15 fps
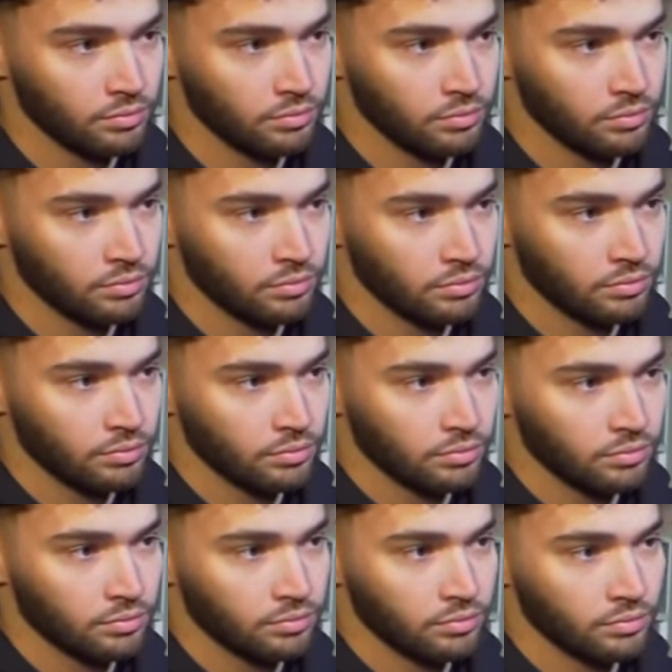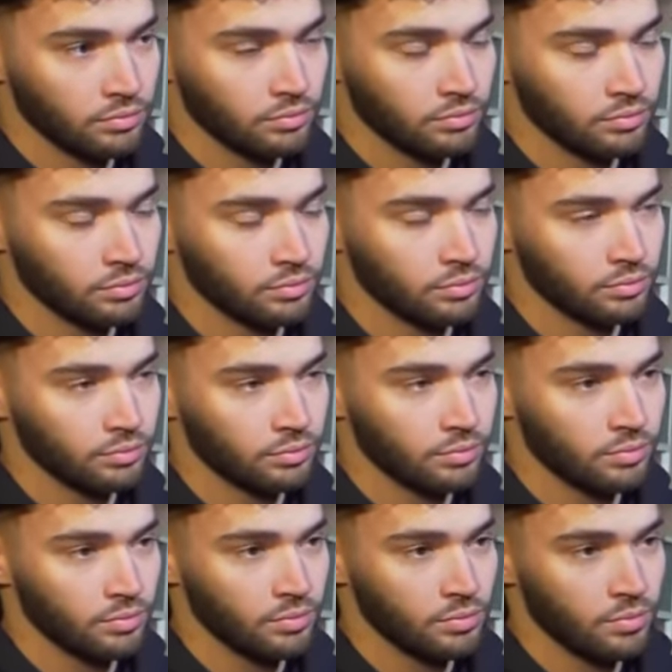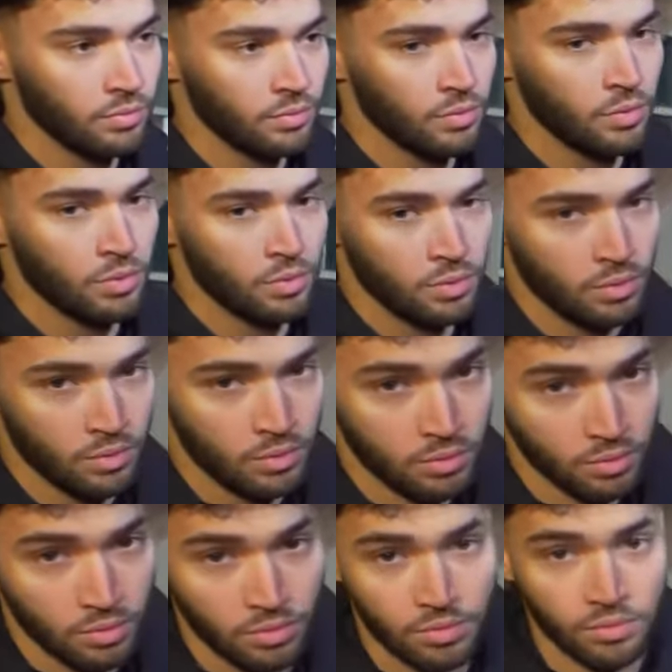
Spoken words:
The person shown says nothing.